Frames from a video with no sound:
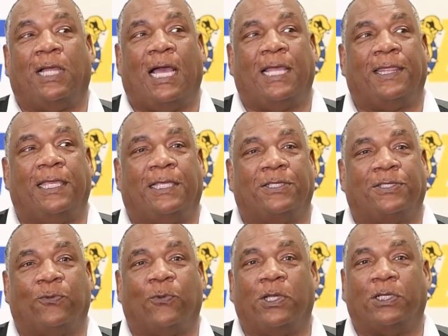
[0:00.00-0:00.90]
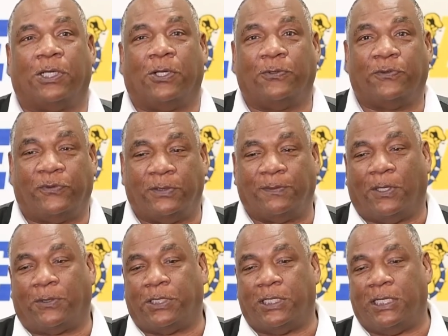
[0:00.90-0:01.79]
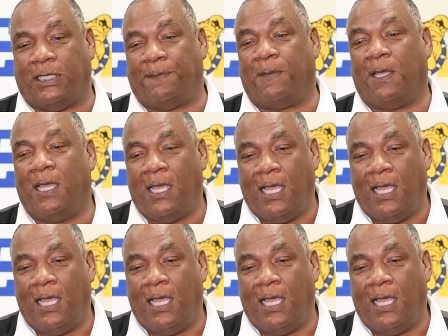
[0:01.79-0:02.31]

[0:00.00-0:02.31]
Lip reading: I think it's a well-coached football team.